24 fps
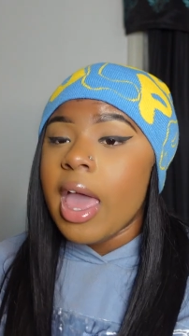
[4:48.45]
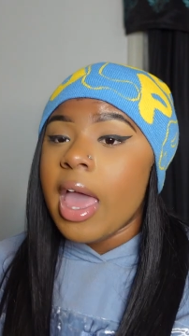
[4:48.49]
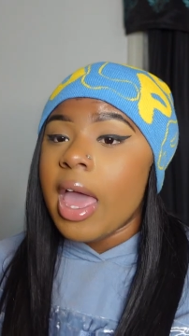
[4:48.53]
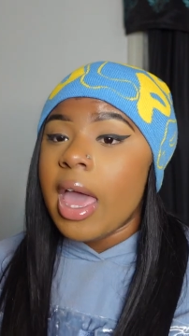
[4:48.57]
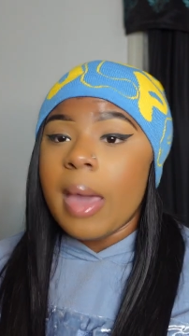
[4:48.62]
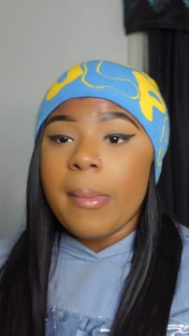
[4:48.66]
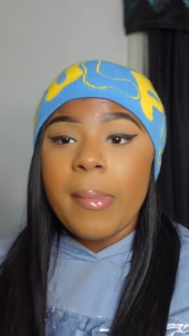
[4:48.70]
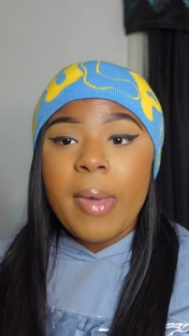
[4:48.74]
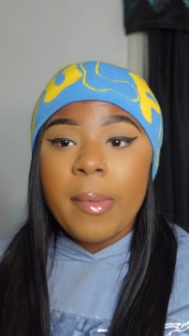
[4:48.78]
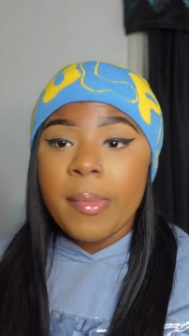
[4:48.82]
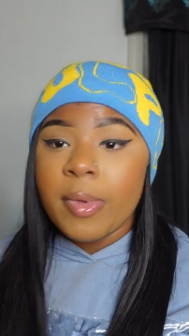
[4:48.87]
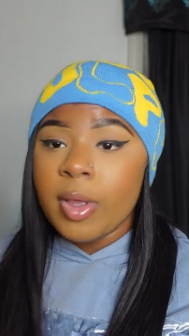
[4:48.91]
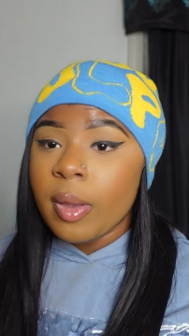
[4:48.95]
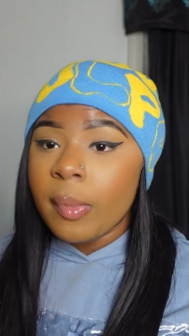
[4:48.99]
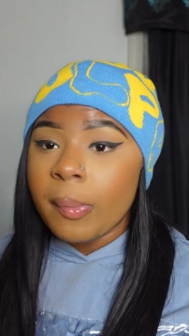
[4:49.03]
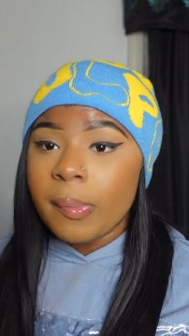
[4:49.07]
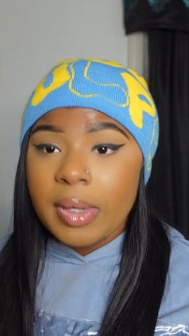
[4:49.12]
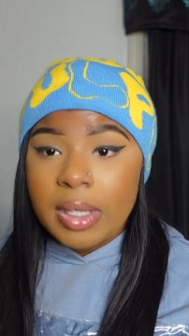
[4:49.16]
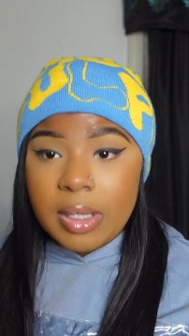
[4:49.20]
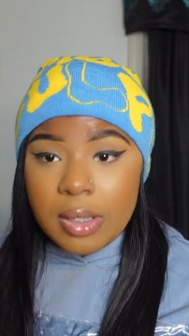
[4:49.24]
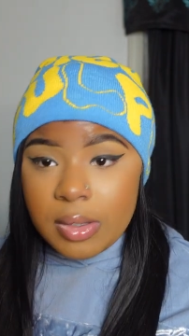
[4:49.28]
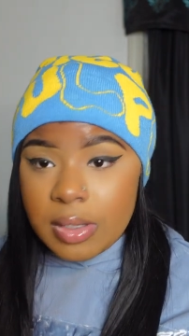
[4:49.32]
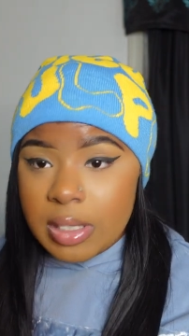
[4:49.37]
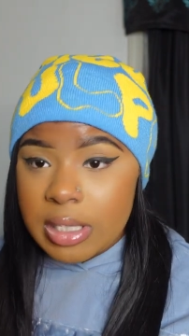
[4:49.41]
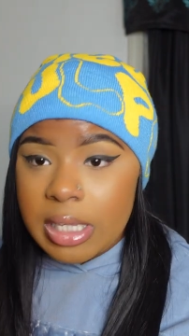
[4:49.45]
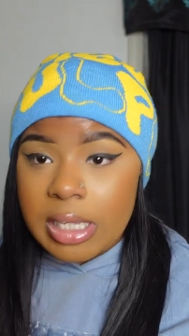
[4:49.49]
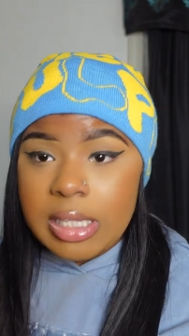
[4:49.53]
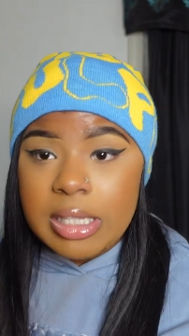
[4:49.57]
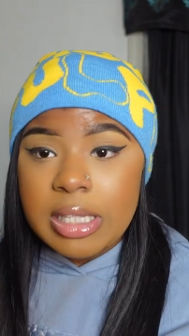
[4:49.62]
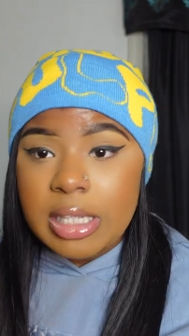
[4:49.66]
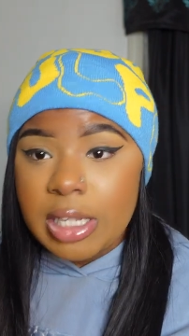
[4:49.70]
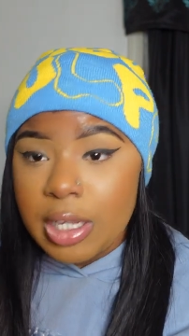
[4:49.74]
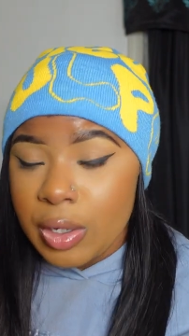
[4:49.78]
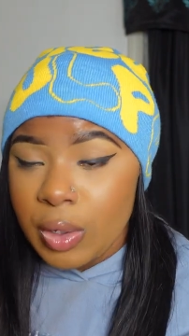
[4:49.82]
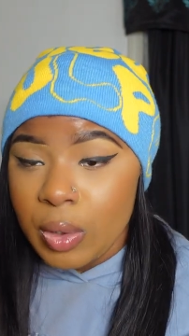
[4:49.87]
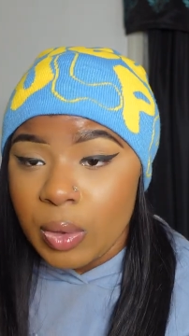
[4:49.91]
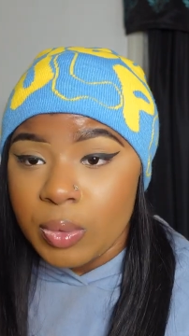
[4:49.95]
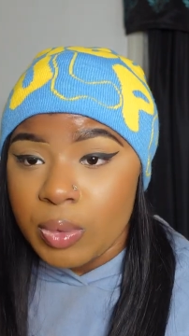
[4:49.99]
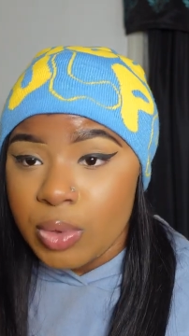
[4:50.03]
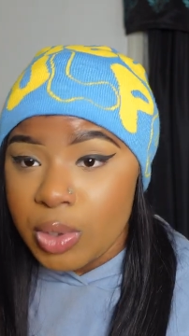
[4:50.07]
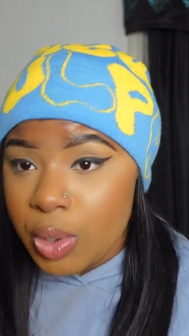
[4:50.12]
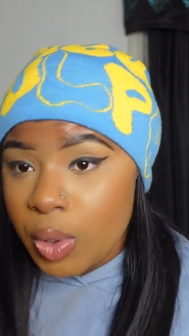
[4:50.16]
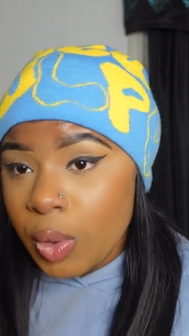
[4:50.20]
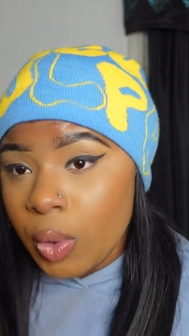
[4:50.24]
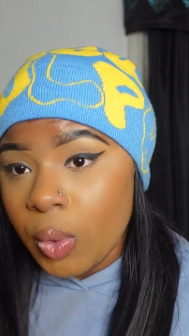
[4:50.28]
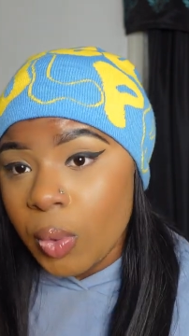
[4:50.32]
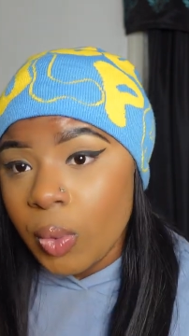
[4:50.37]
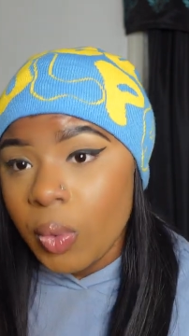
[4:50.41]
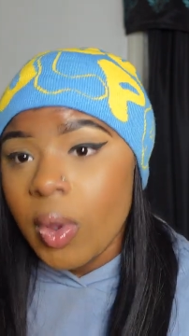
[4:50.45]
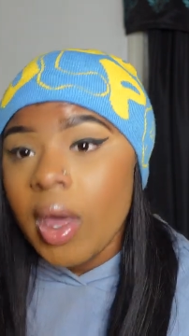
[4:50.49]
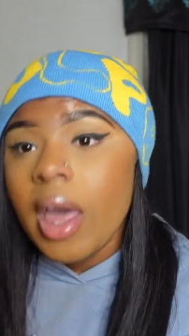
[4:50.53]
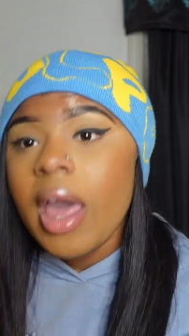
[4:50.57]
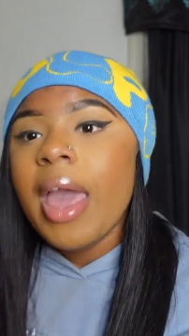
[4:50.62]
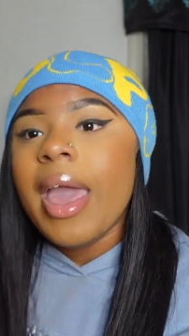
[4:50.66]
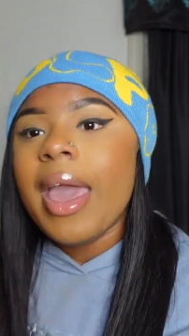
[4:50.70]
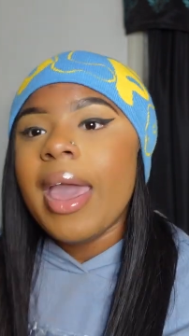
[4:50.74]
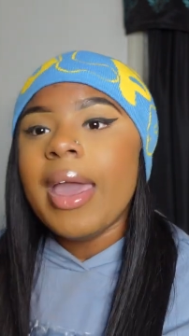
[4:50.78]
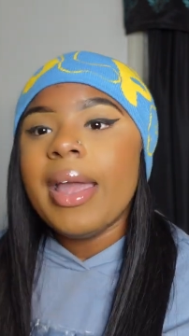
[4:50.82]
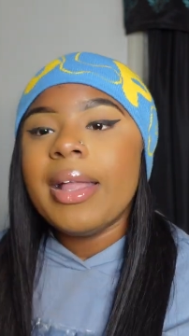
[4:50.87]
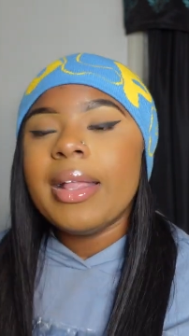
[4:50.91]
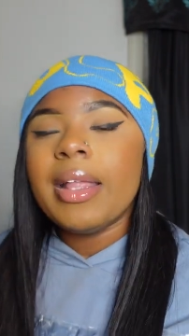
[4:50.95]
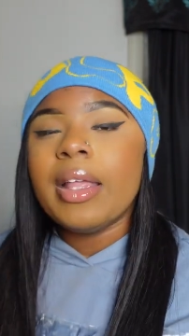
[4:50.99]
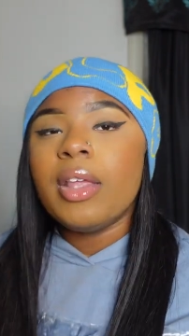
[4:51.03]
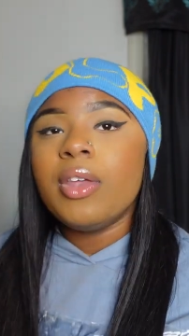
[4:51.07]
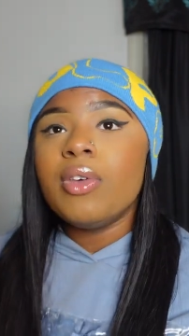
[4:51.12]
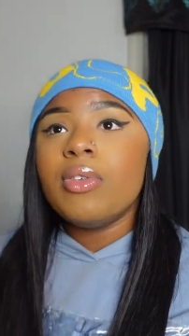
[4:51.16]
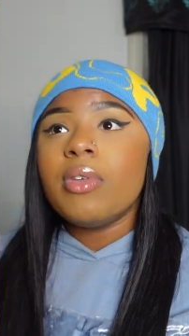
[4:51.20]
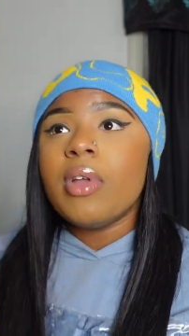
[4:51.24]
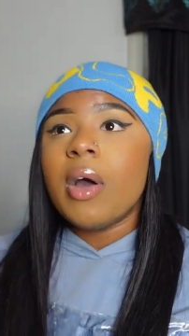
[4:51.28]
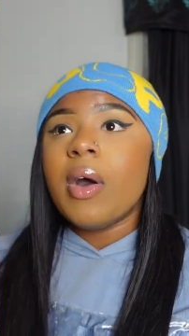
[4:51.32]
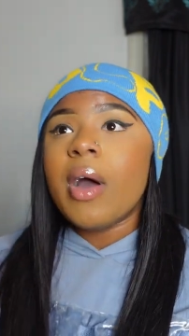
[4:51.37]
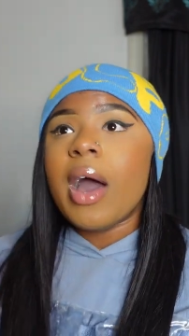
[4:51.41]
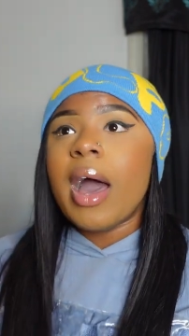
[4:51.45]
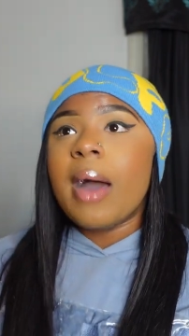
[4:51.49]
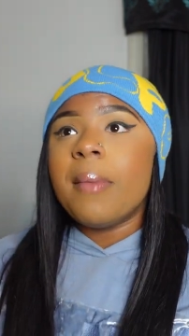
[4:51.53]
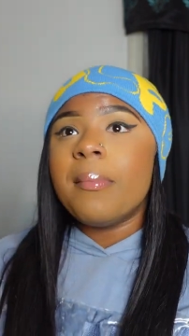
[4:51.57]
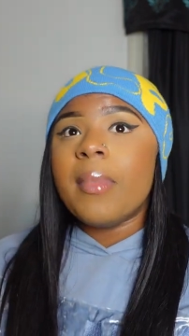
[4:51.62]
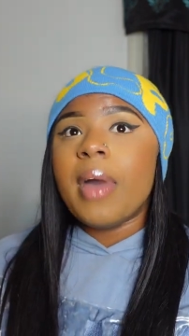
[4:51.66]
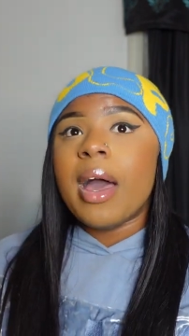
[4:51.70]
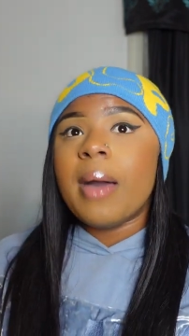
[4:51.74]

and baby them bills is still due and you know i'm,